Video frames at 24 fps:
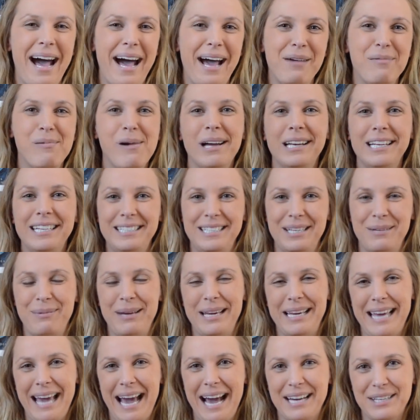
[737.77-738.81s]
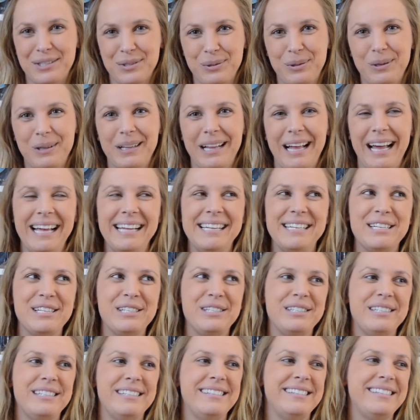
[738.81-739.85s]
I wanted to be casual and
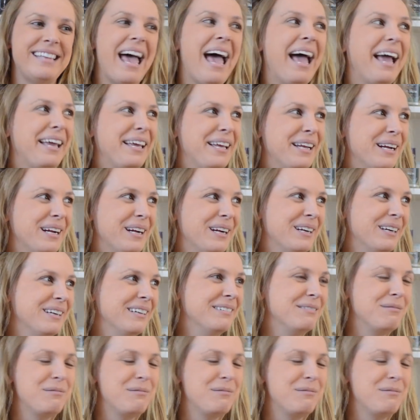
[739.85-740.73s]
just sat here